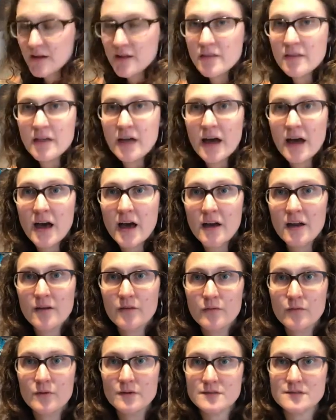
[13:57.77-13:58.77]
that
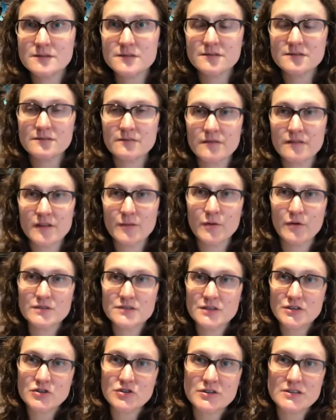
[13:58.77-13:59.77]
was the
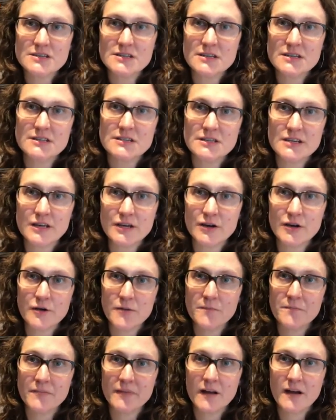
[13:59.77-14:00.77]
most interesting to
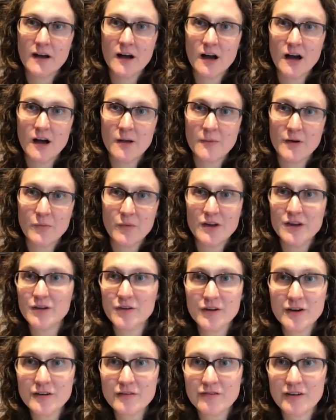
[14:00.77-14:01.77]
you, and what you
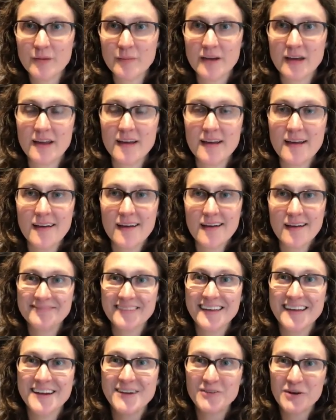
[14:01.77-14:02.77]
learned from it.
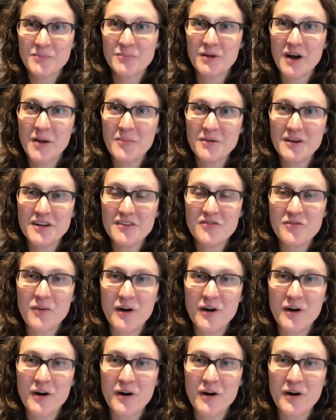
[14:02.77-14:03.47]
What property of